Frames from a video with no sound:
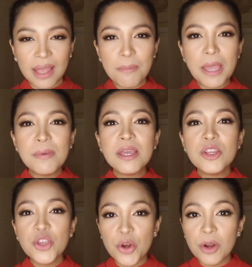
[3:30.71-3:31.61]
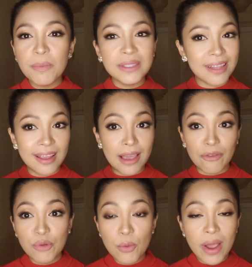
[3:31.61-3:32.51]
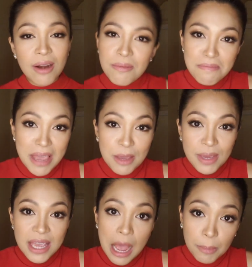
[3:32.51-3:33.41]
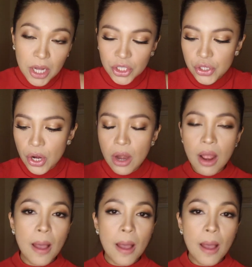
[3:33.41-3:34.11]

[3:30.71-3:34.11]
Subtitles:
Maybe in Europe, it's like everywhere, maybe, I'm not sure.